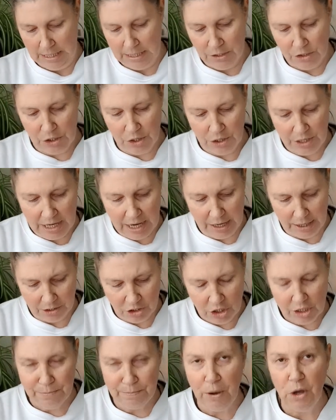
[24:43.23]
So yeah,
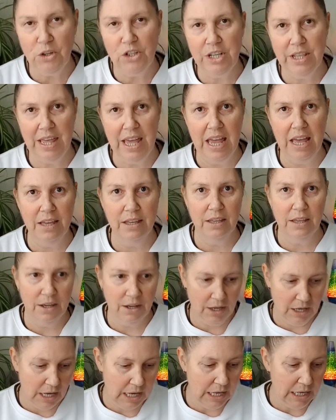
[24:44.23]
just ponder that,
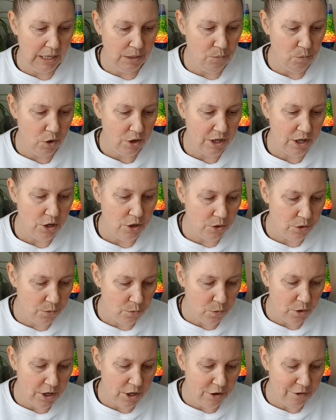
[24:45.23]
okay? What are you,
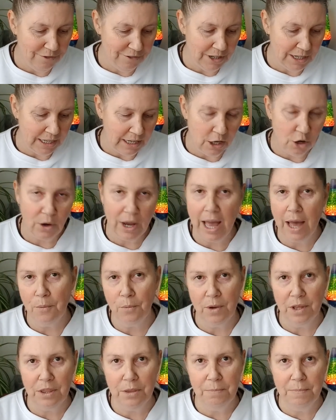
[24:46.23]
what are you filling your cup
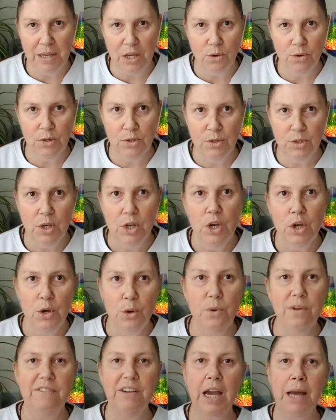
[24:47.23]
with? Because
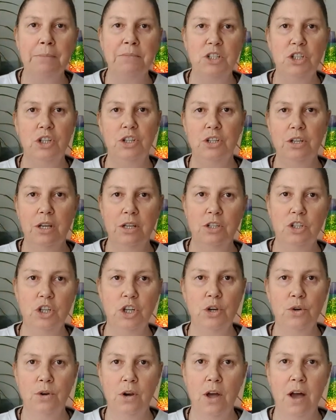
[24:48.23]
whoever comes into
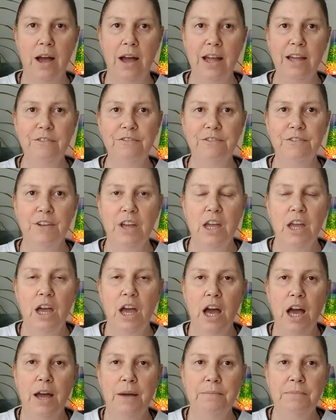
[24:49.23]
your life,
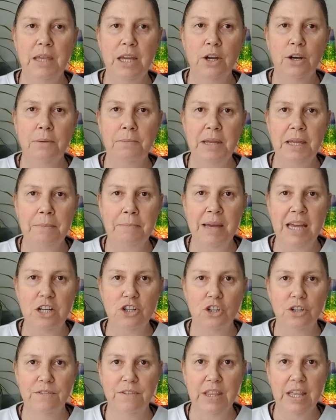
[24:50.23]
um, they're going to be a
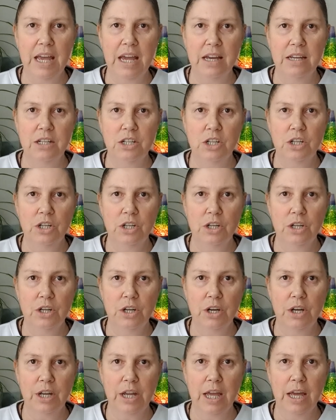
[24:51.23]
match for that,
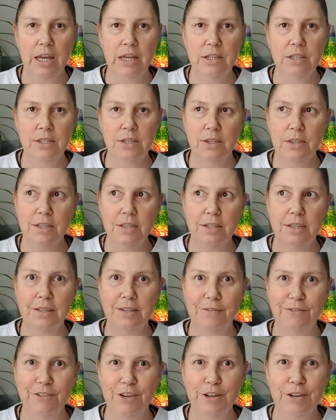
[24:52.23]
okay? So this
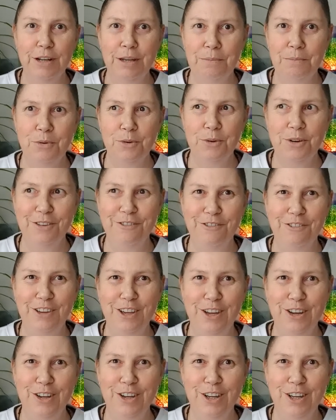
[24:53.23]
is very important for
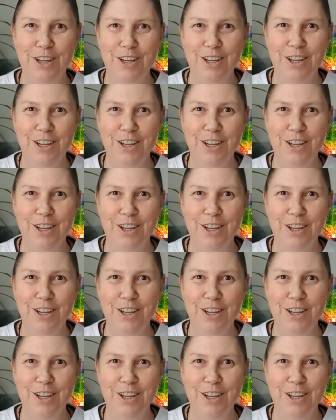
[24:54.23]
you.